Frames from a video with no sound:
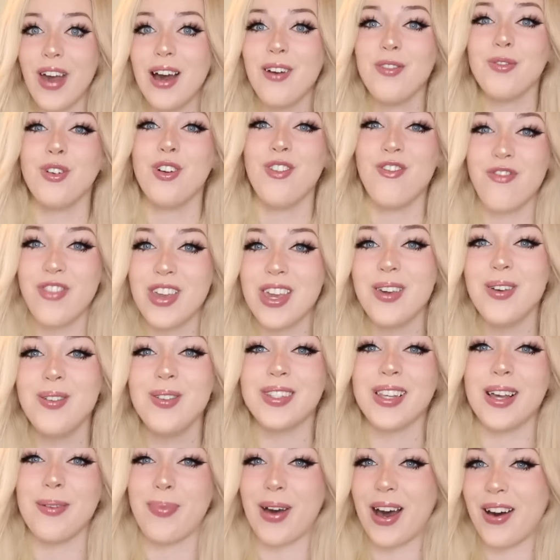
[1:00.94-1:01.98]
found
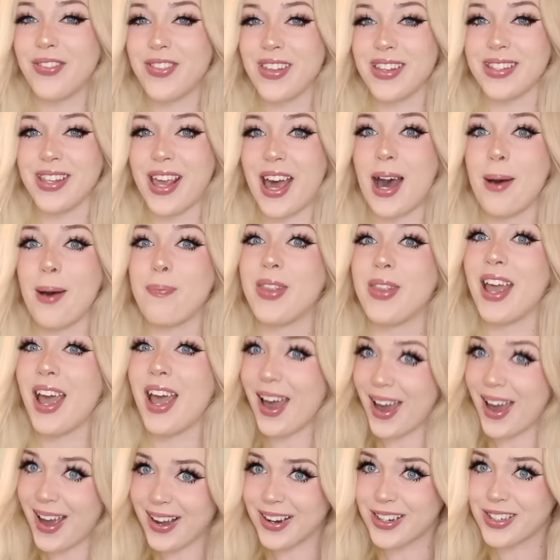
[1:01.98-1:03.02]
reviews about this app
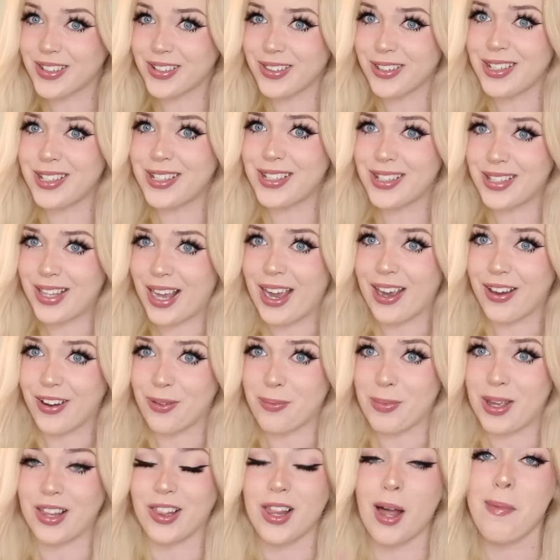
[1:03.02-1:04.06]
that actually scare
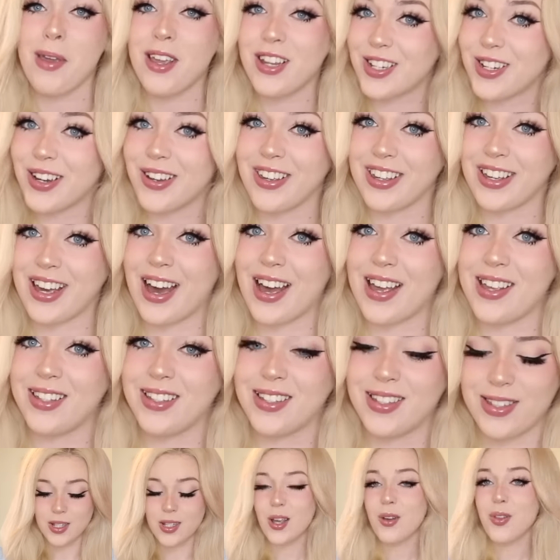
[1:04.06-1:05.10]
me. Let me show you guys.
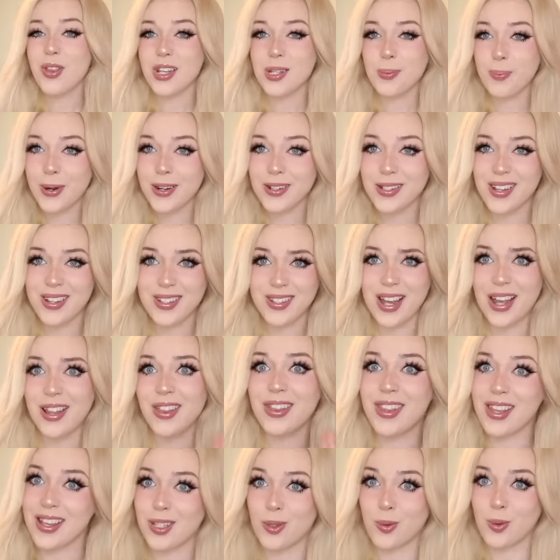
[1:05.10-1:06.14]
So this person
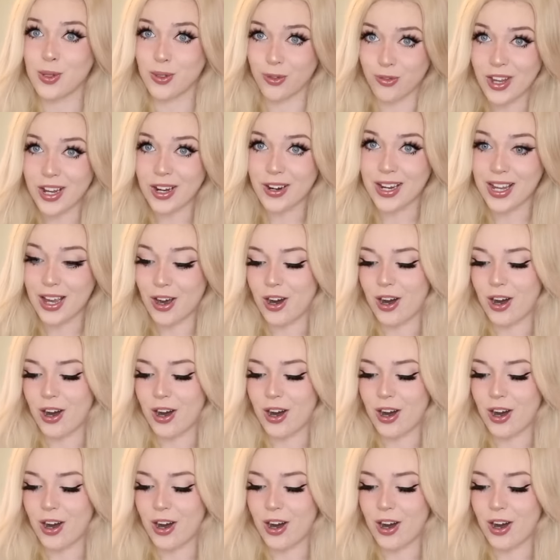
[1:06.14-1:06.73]
said this was very